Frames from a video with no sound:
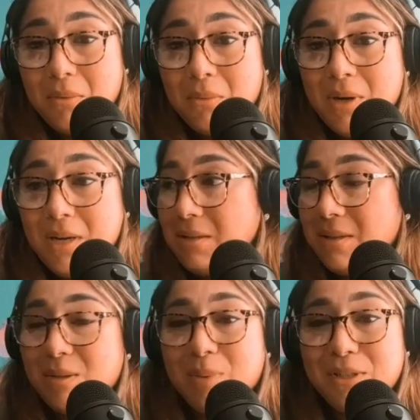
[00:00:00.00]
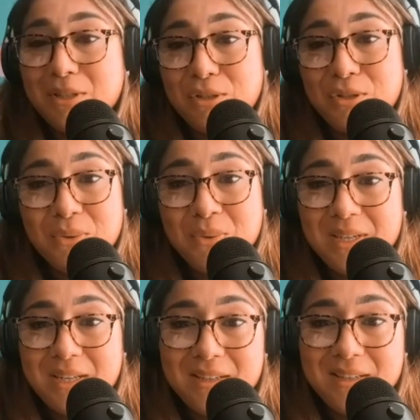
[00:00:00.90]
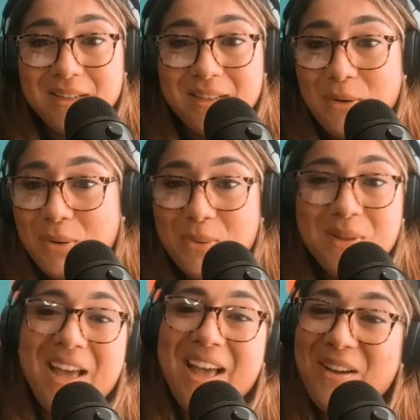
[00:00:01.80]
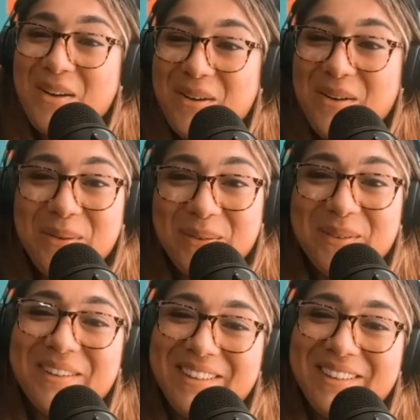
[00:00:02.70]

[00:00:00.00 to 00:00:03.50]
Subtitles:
what is this person doing? Like, who the heck are you?